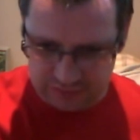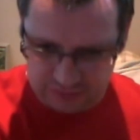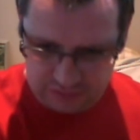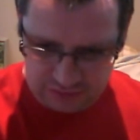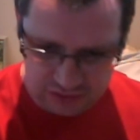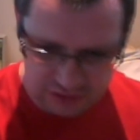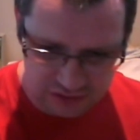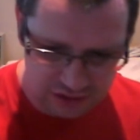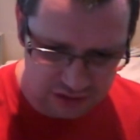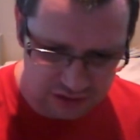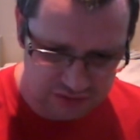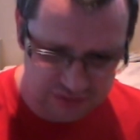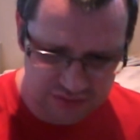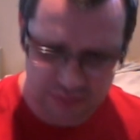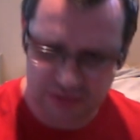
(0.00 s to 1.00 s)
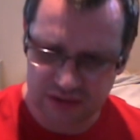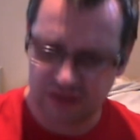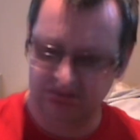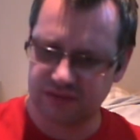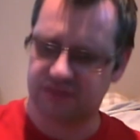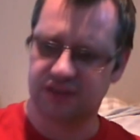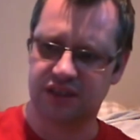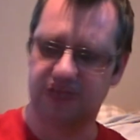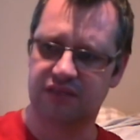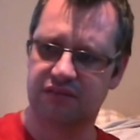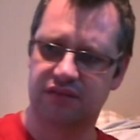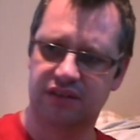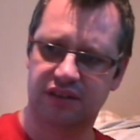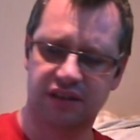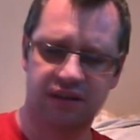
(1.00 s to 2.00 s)
you can go to something like, you know, I
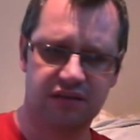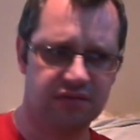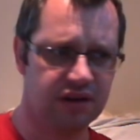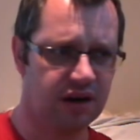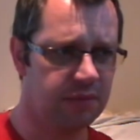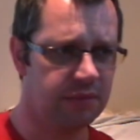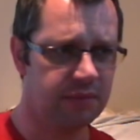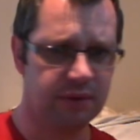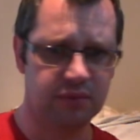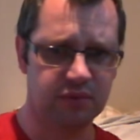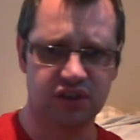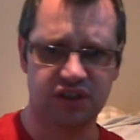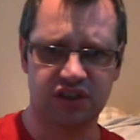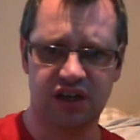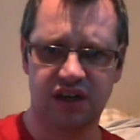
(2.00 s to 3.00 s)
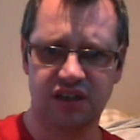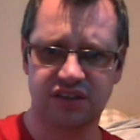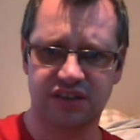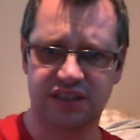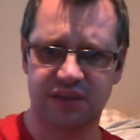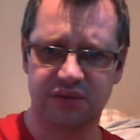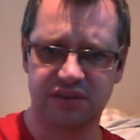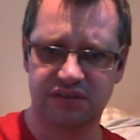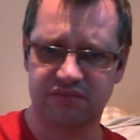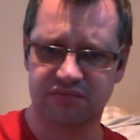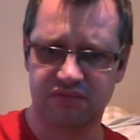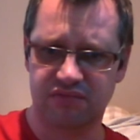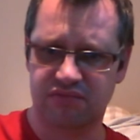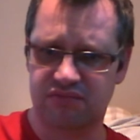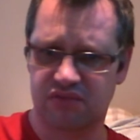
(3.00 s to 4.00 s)
don't know, I can't remember how much he charges now. Is it
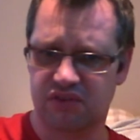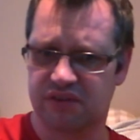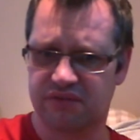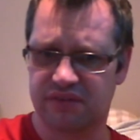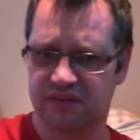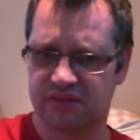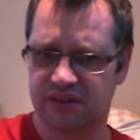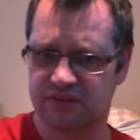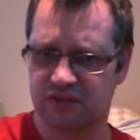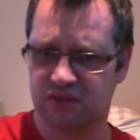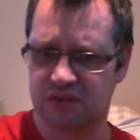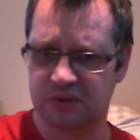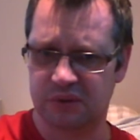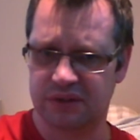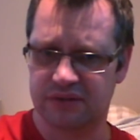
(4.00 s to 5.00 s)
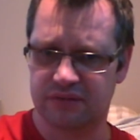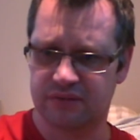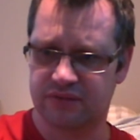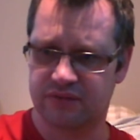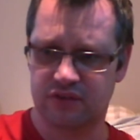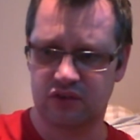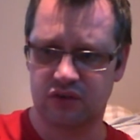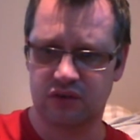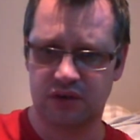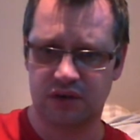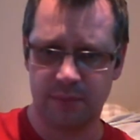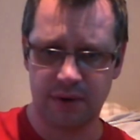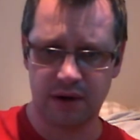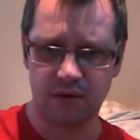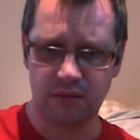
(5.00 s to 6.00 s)
3.50, 4 quid for
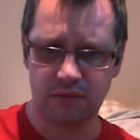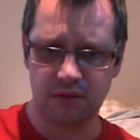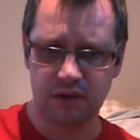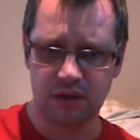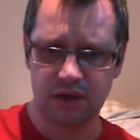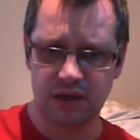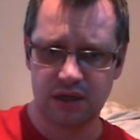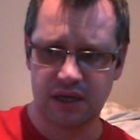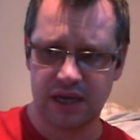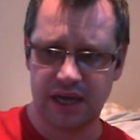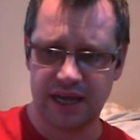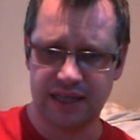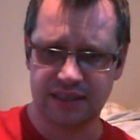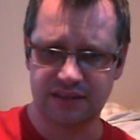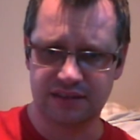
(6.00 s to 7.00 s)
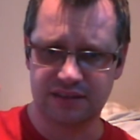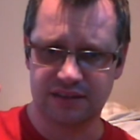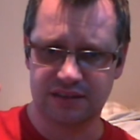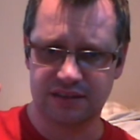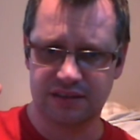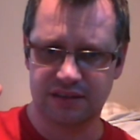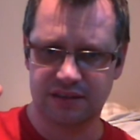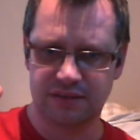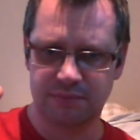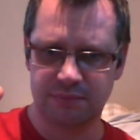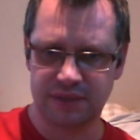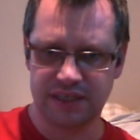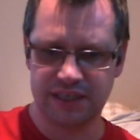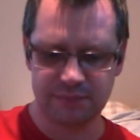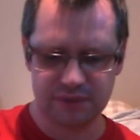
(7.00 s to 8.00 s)
a bottle? And
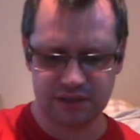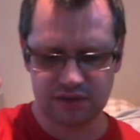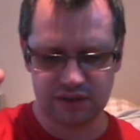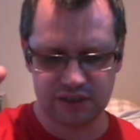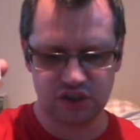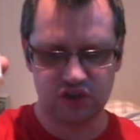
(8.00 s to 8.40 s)
believe me, you'll